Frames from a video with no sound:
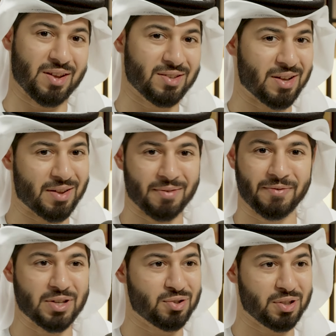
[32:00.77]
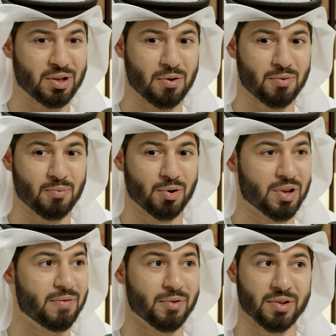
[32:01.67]
they eventually go
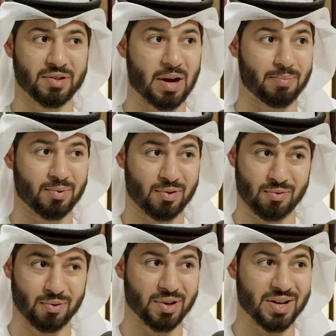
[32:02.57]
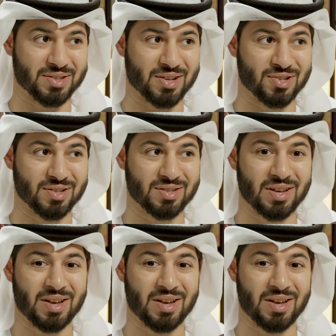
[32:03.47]
working for the top organizations.